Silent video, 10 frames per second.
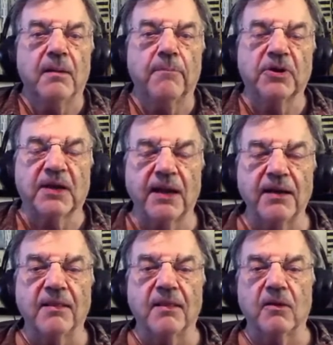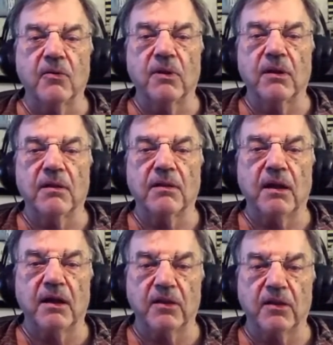pretending that it was
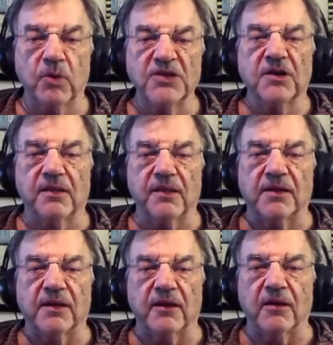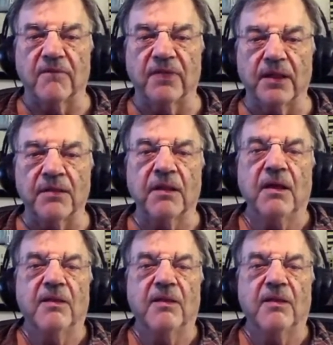the Russians that did all of this.